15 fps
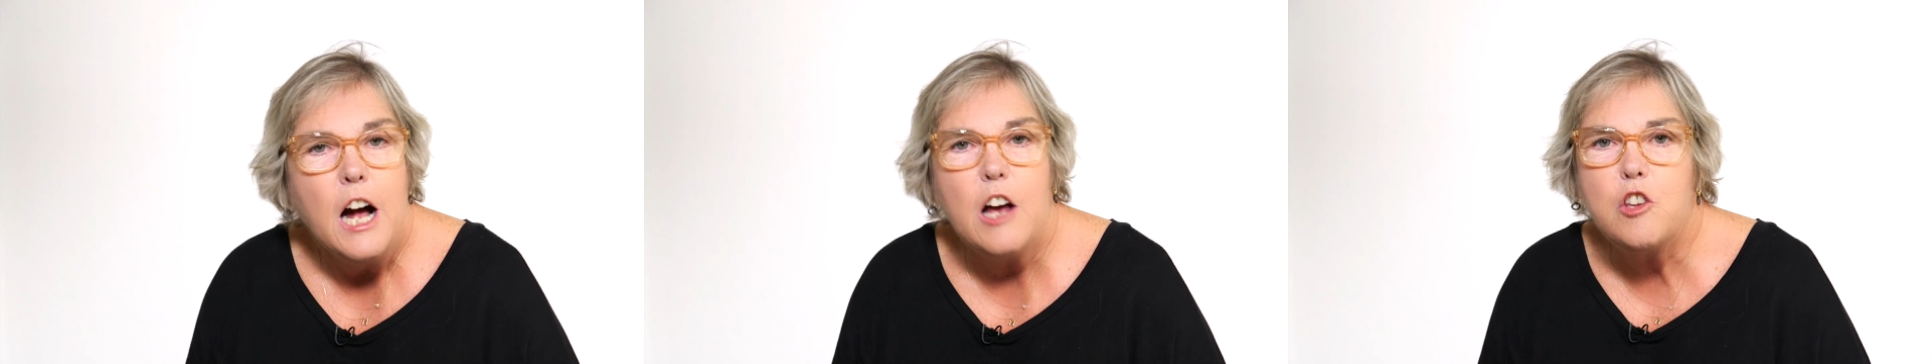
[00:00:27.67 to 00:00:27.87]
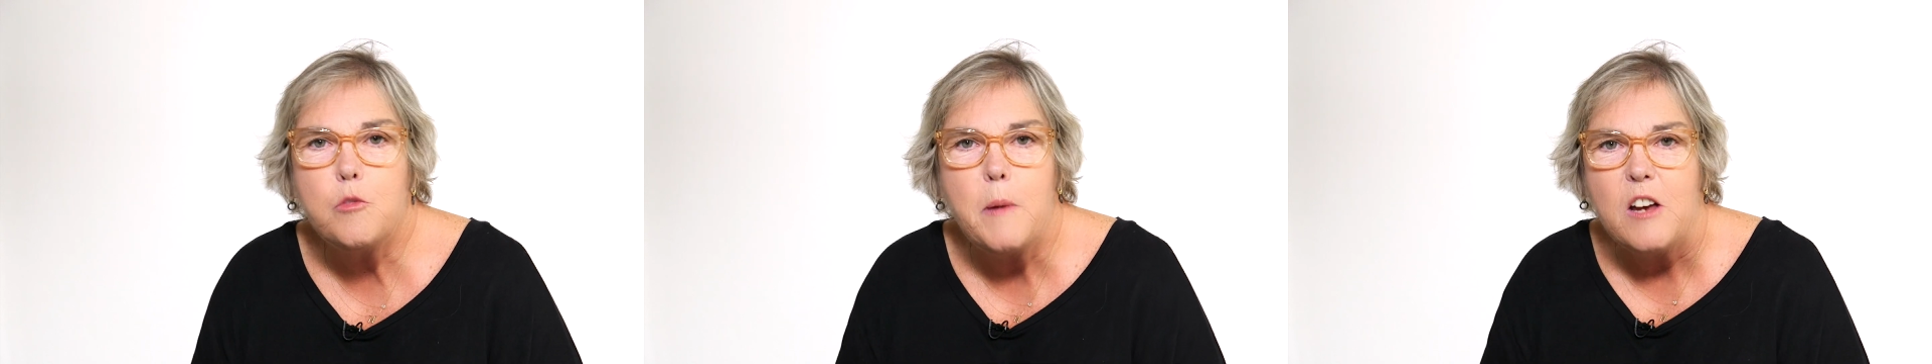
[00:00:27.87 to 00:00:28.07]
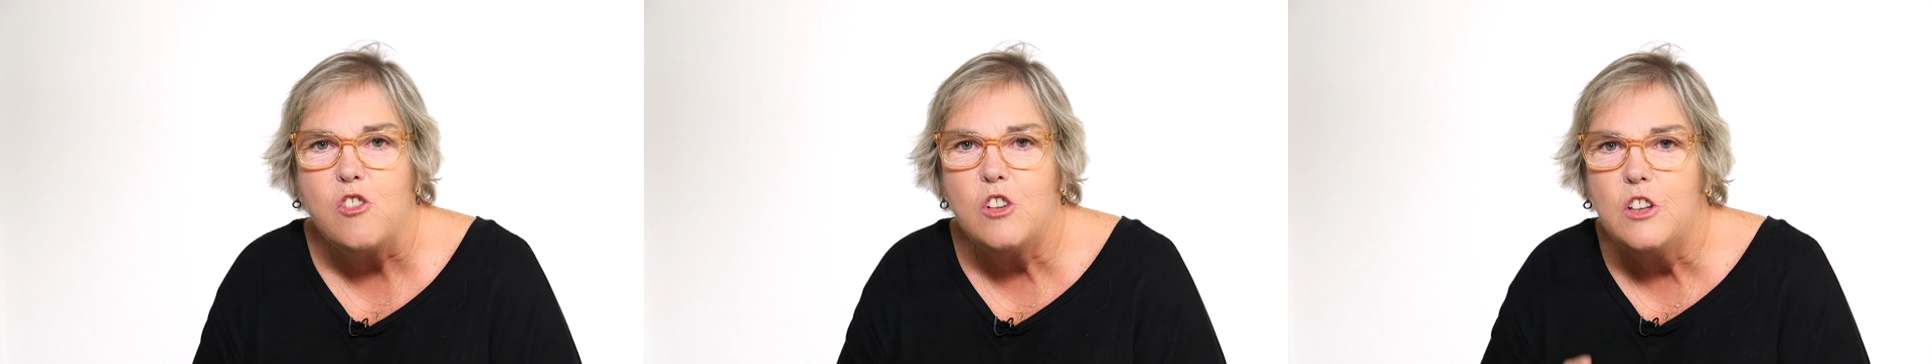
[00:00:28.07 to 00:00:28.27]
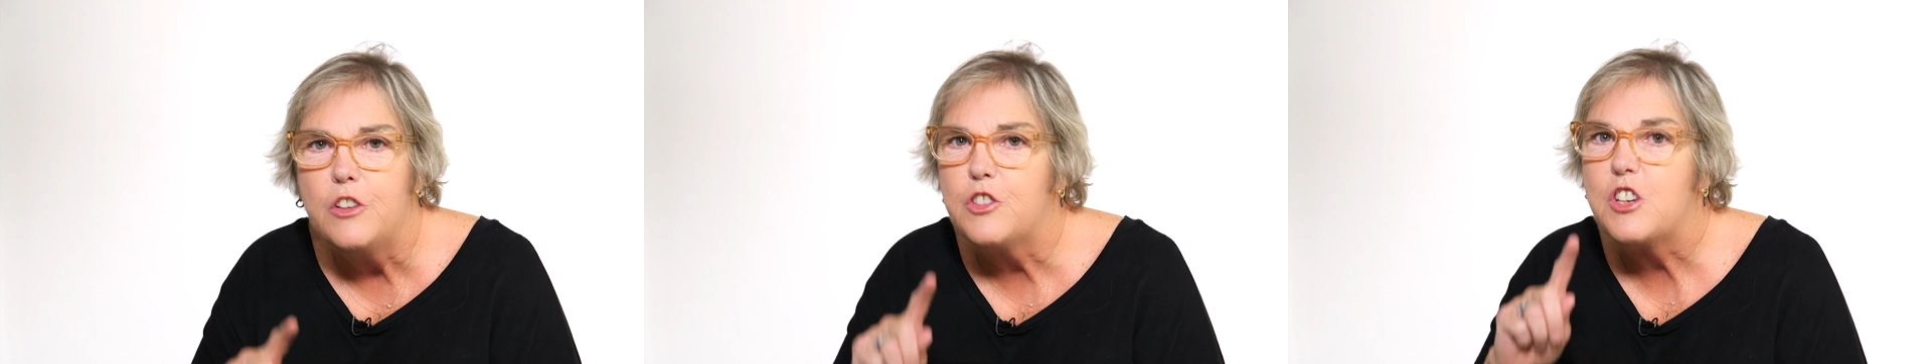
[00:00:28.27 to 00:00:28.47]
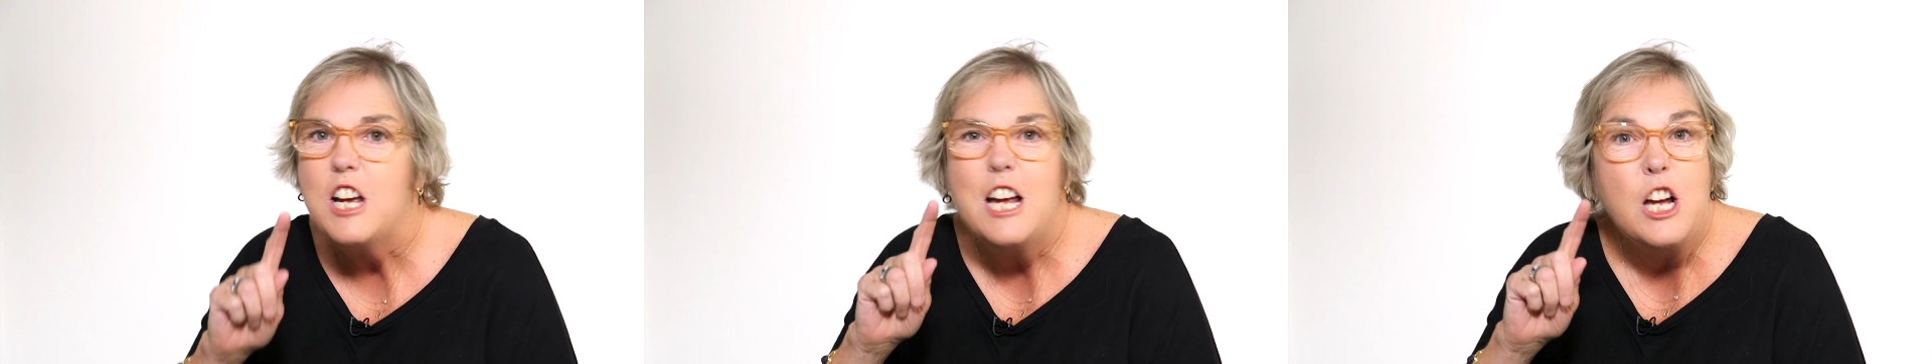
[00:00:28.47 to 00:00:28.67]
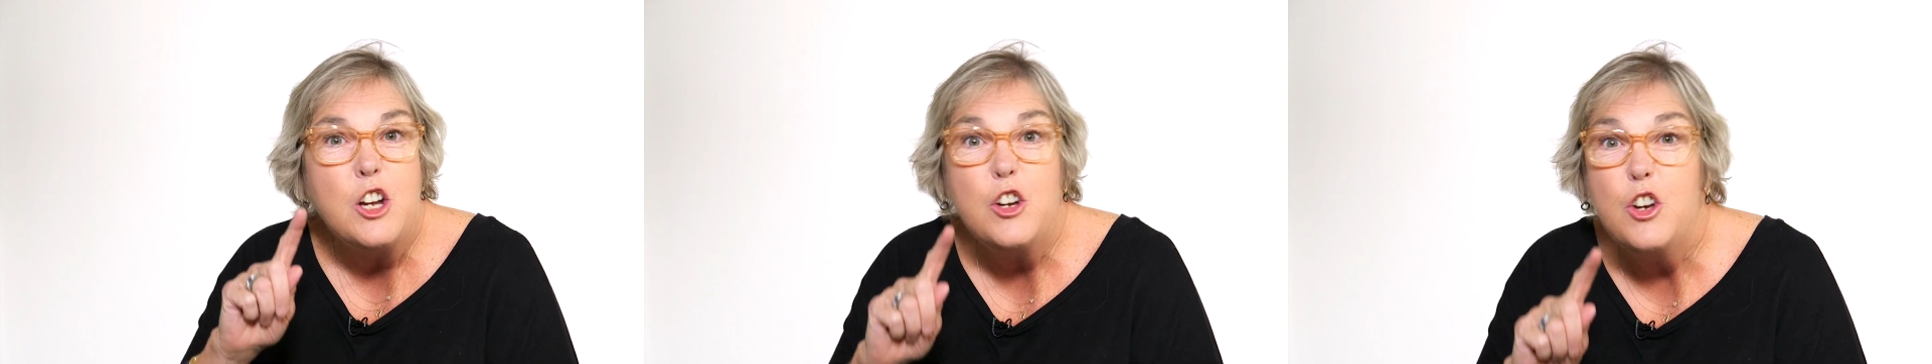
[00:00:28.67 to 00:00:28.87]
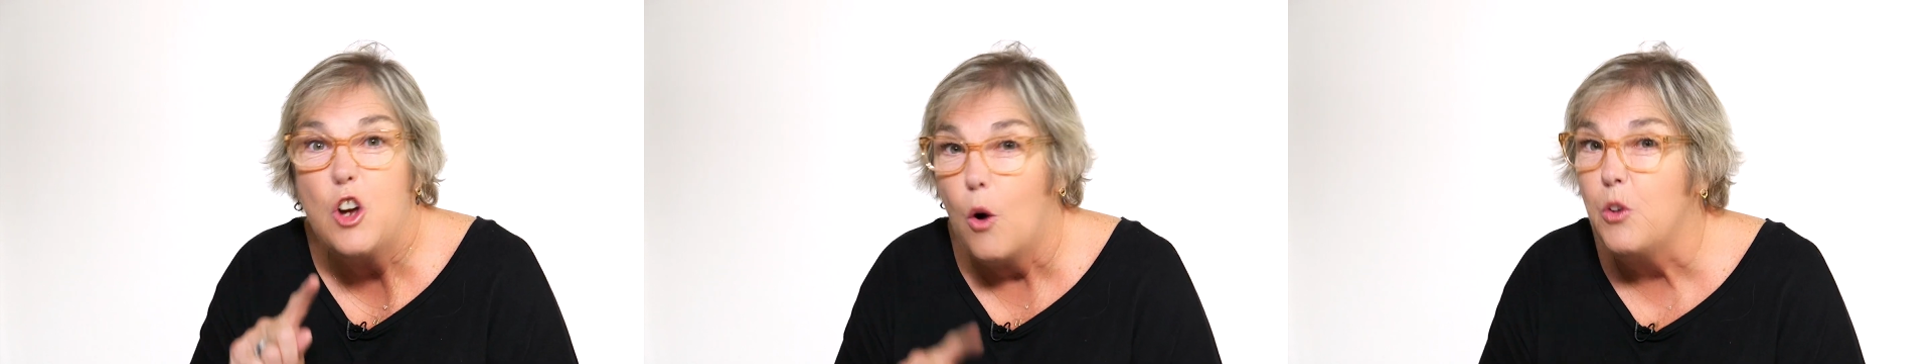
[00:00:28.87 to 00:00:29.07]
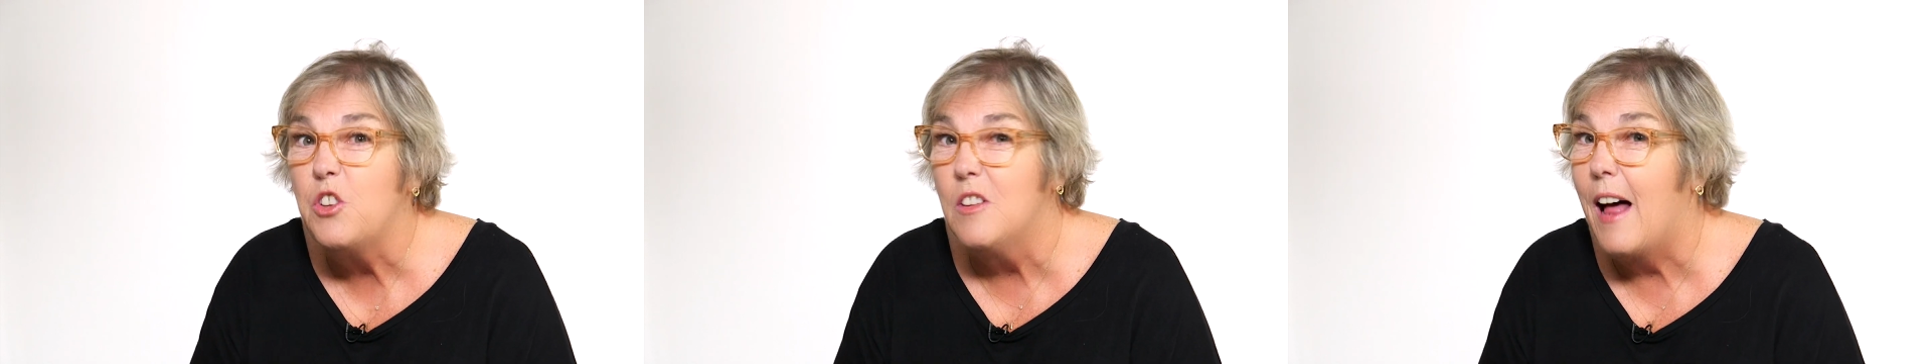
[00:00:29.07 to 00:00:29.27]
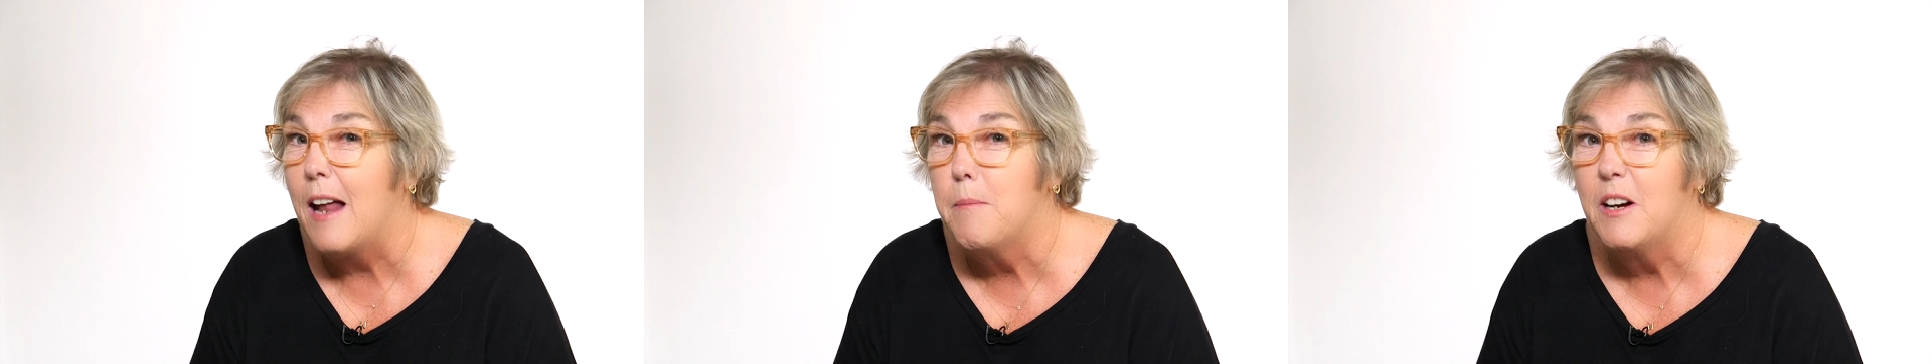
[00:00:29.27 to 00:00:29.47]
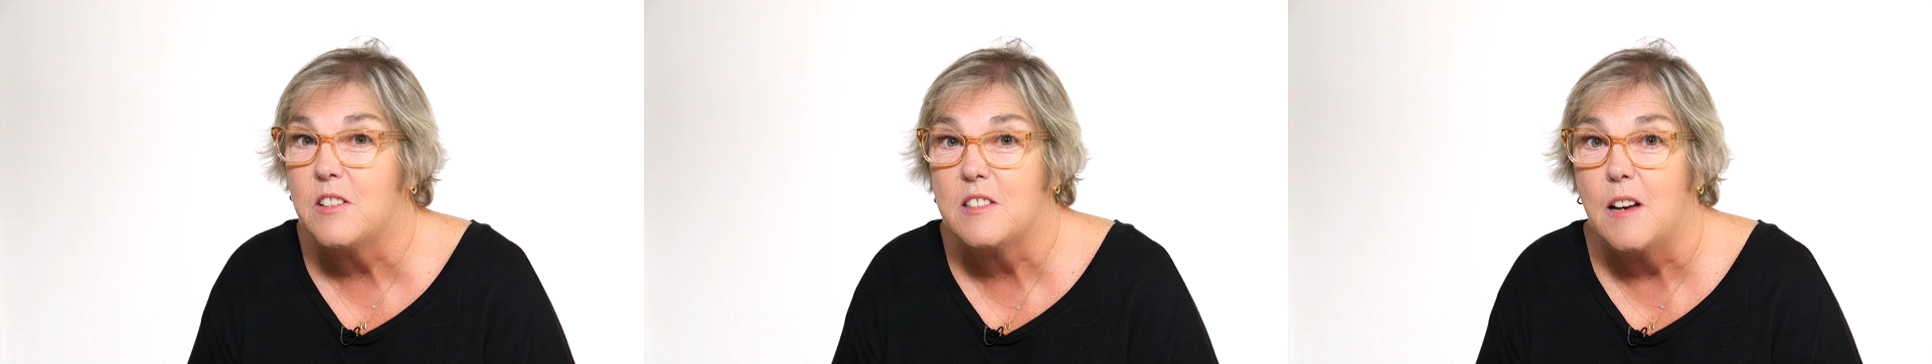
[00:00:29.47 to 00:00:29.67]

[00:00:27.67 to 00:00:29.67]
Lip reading: a specialist knows a lot about